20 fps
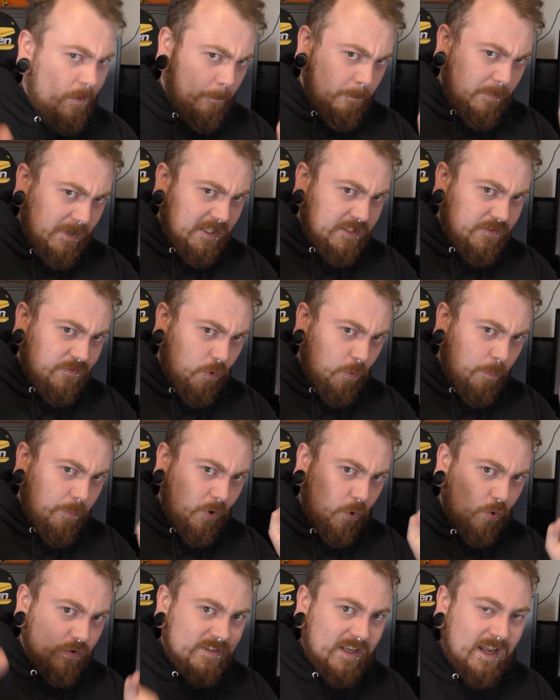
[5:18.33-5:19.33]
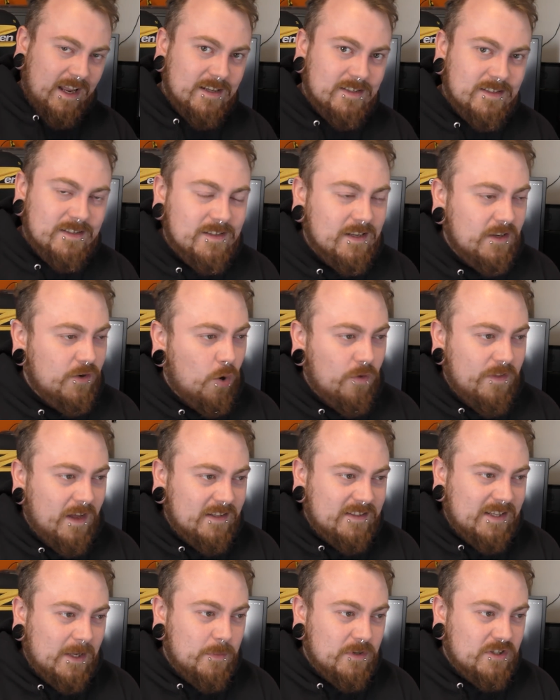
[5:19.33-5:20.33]
peaceful protests and all that
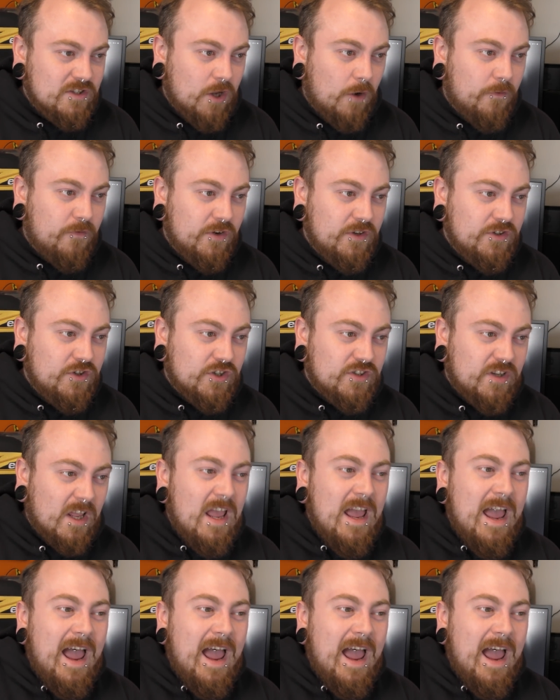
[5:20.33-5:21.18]
type of stuff, and just